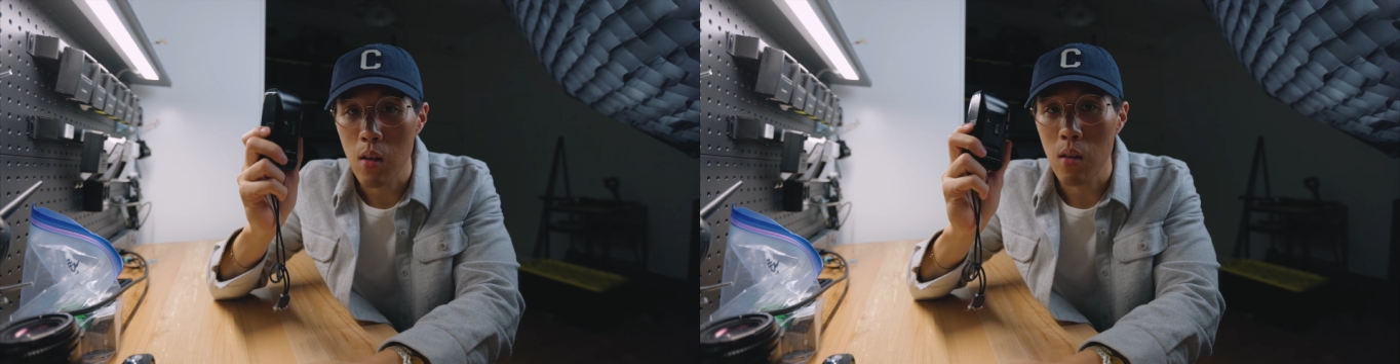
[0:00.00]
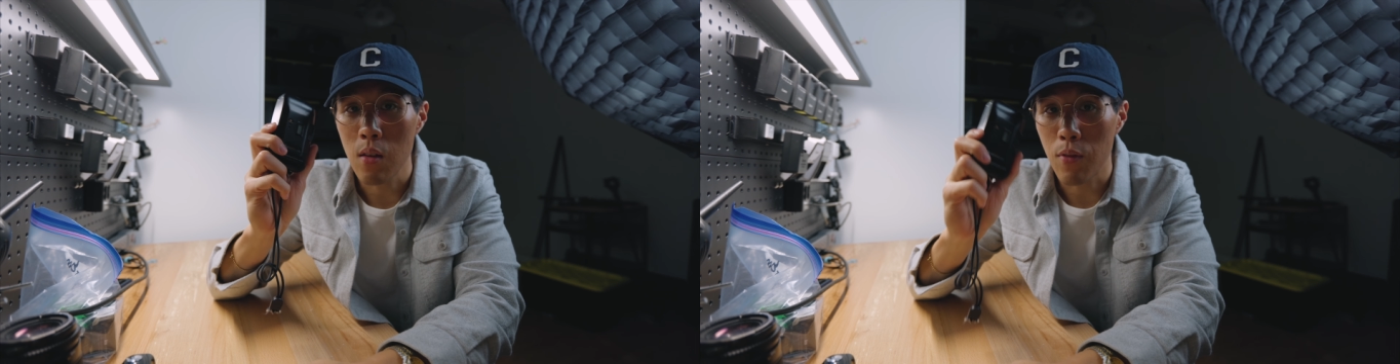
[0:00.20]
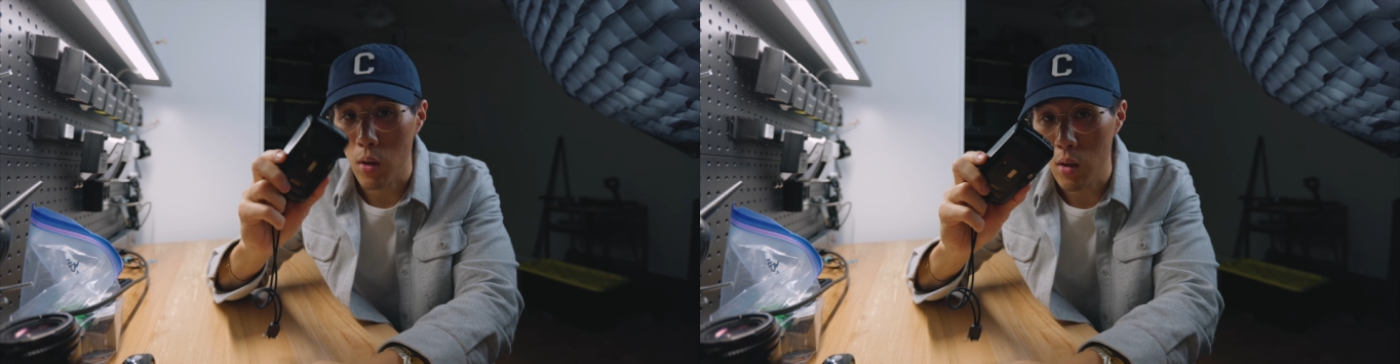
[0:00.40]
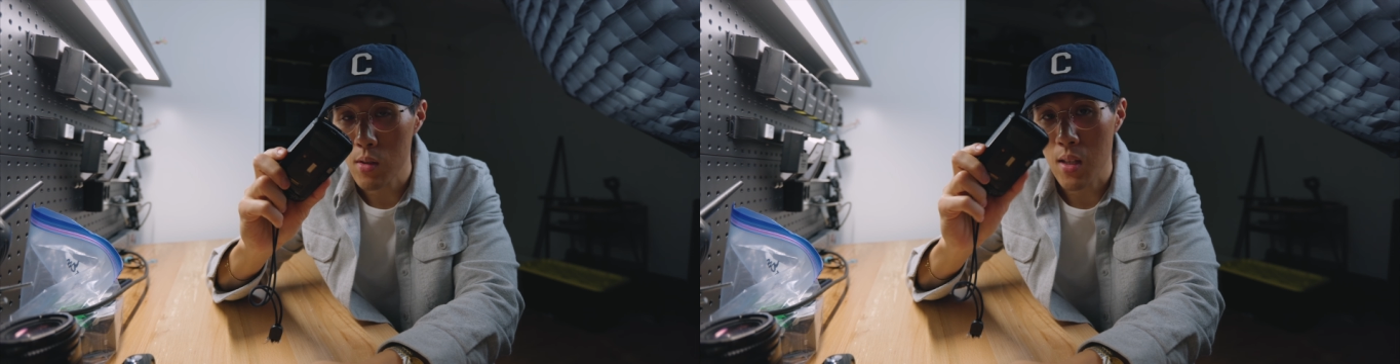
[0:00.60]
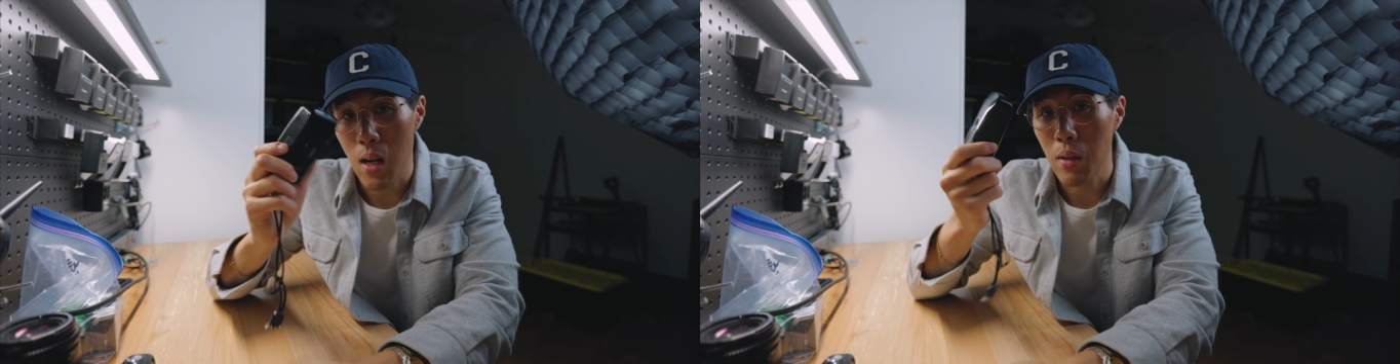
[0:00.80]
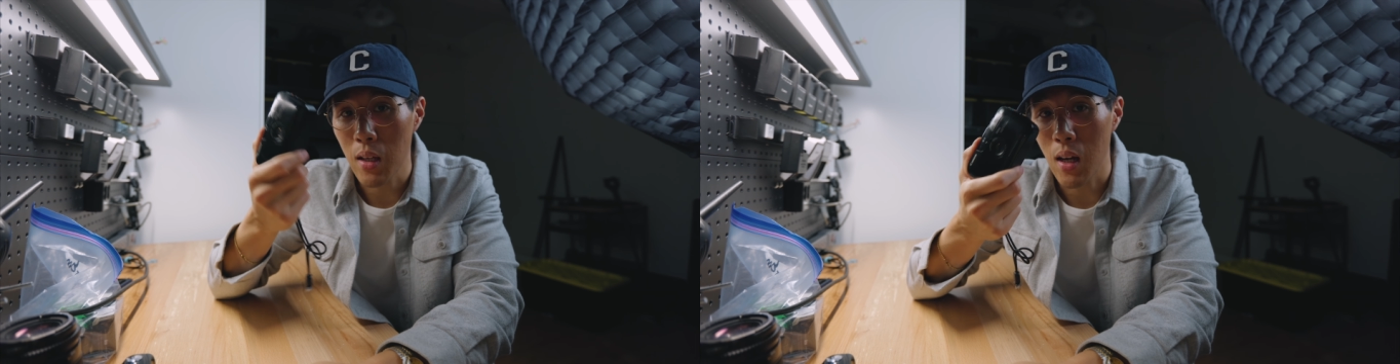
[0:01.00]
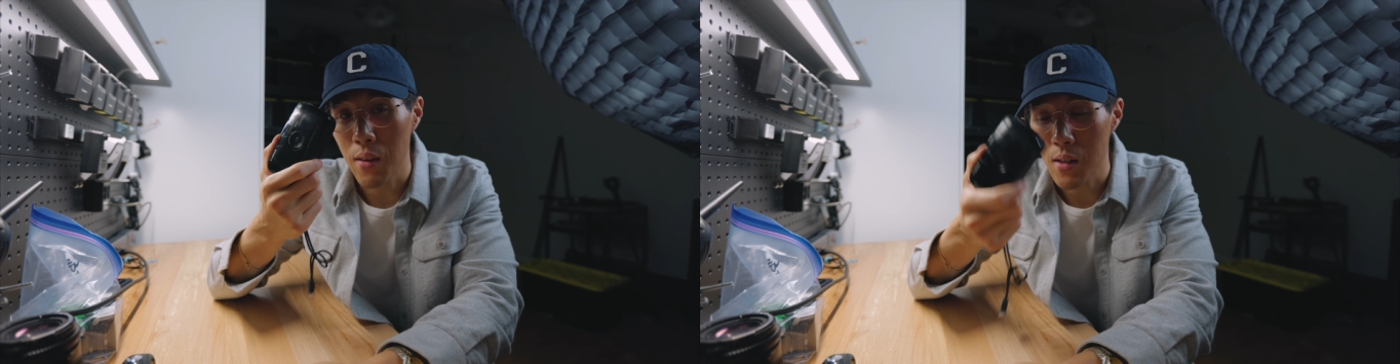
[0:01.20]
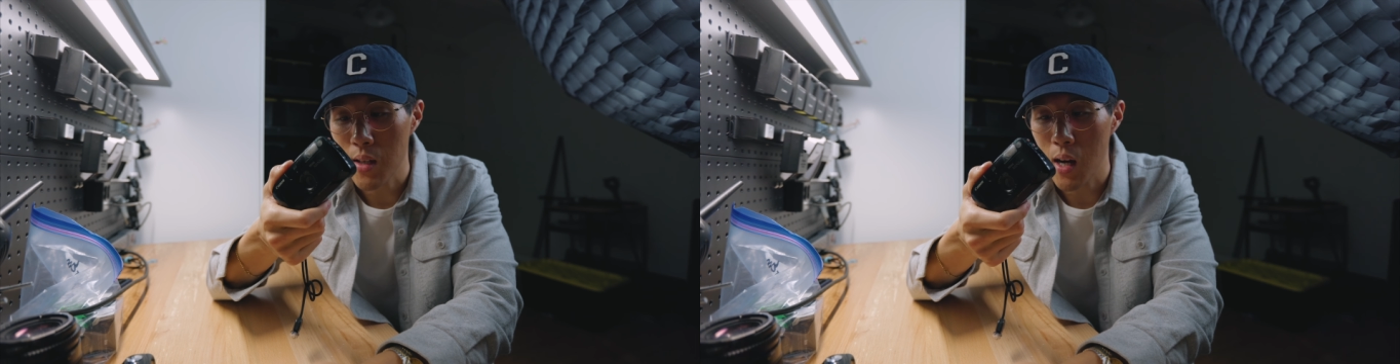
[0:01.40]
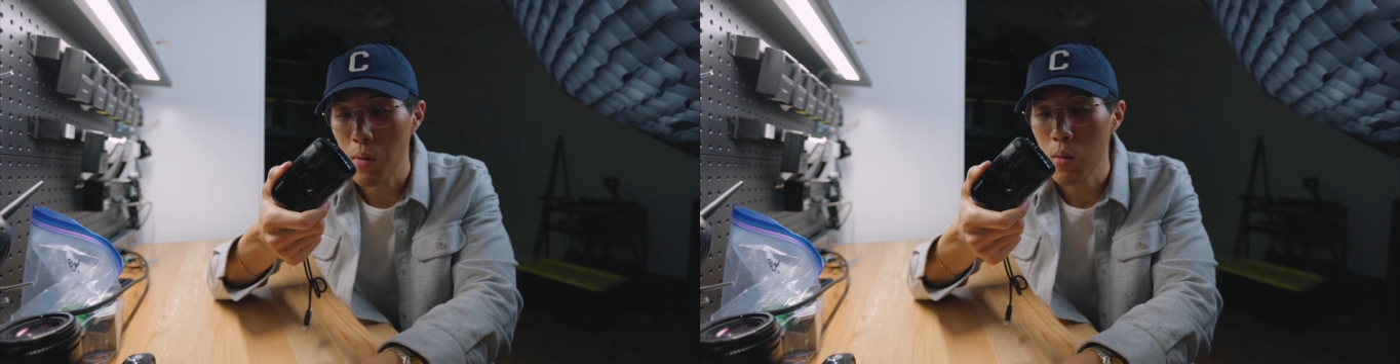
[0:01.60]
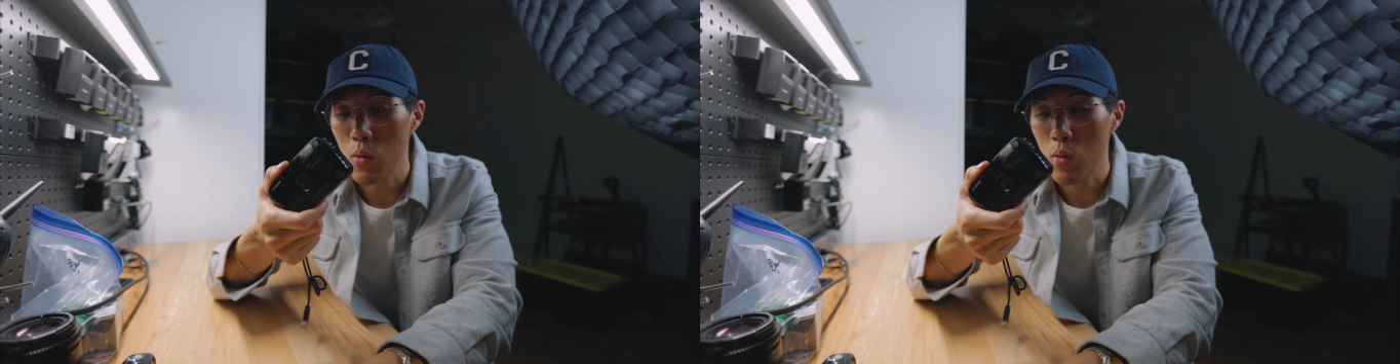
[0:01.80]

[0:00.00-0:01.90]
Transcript: the photos that I'm taking on this camera,